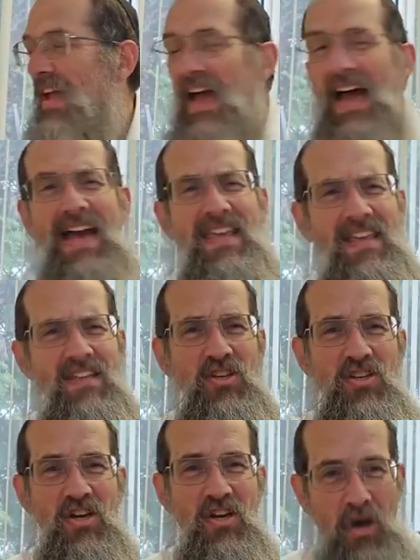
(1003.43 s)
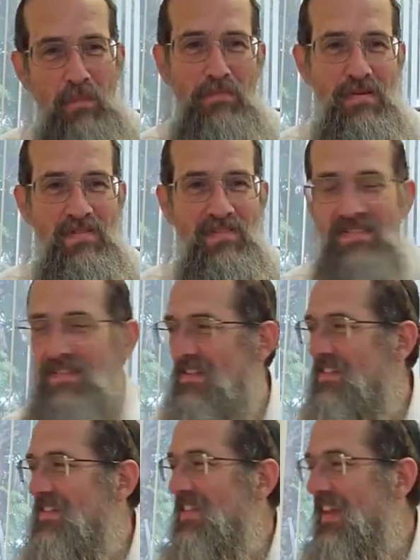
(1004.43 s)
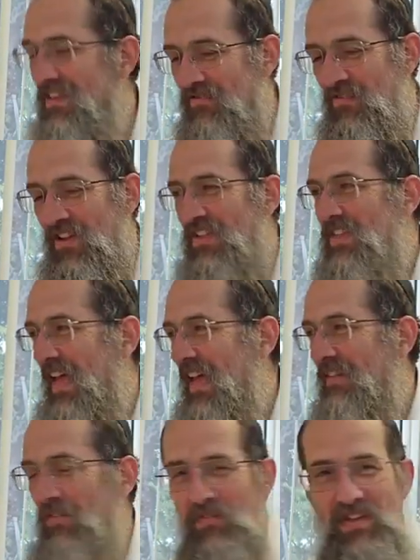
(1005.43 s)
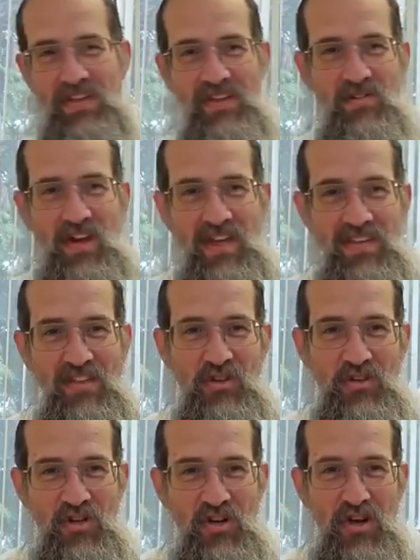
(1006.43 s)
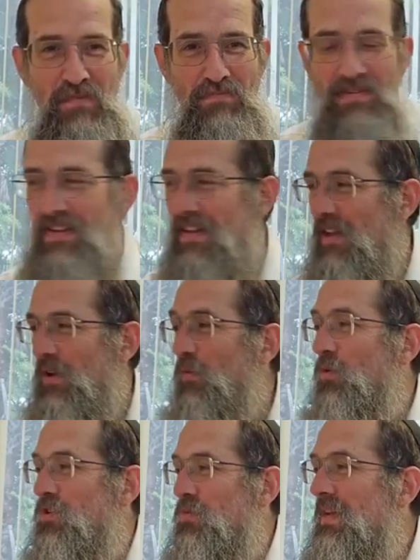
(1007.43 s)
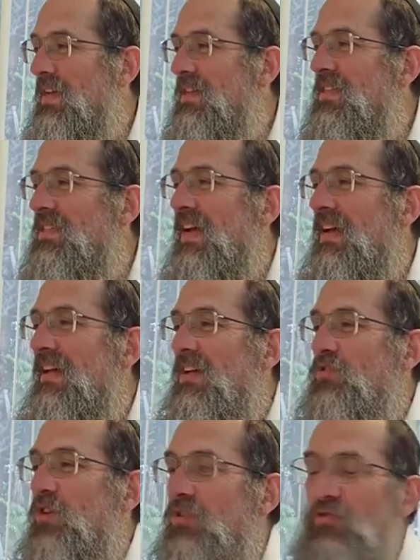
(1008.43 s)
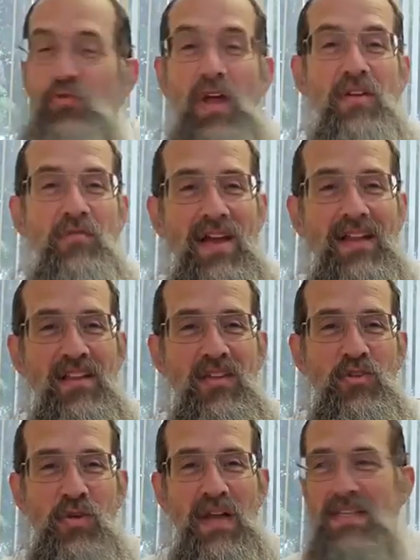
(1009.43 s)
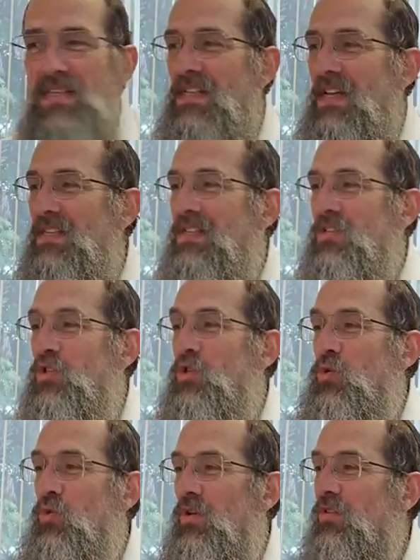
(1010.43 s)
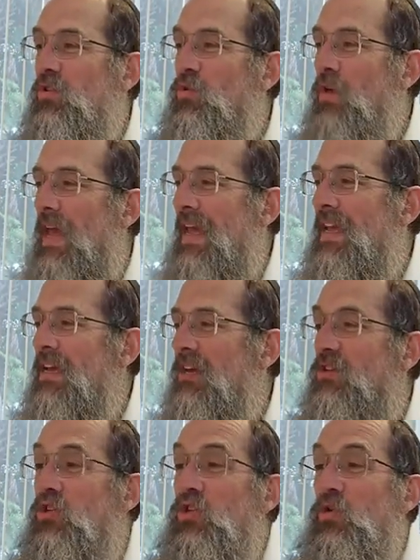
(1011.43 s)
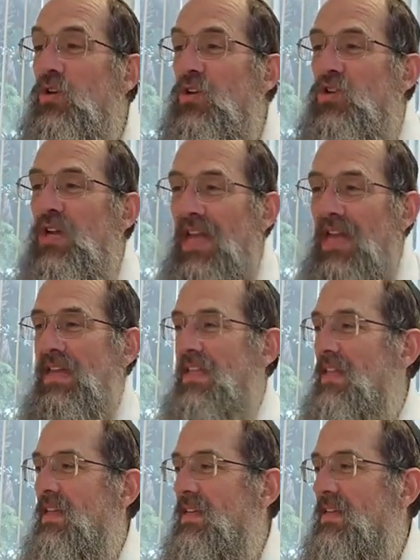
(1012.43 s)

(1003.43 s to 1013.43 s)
A Yiddish cup is the next phrase that I have over here. A Yiddish cup, which means directly translates to a Jewish head.